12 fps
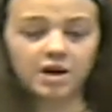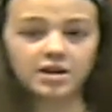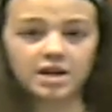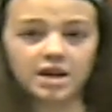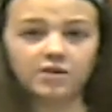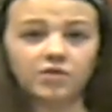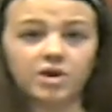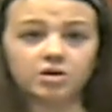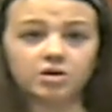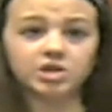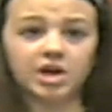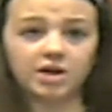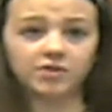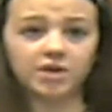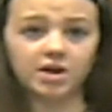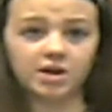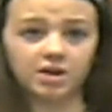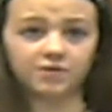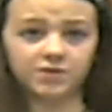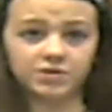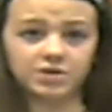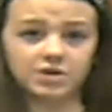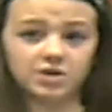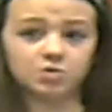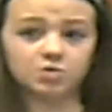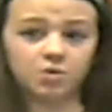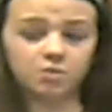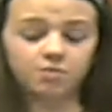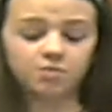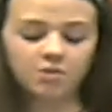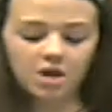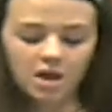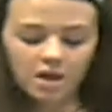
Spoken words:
right now there are child caregivers in this room.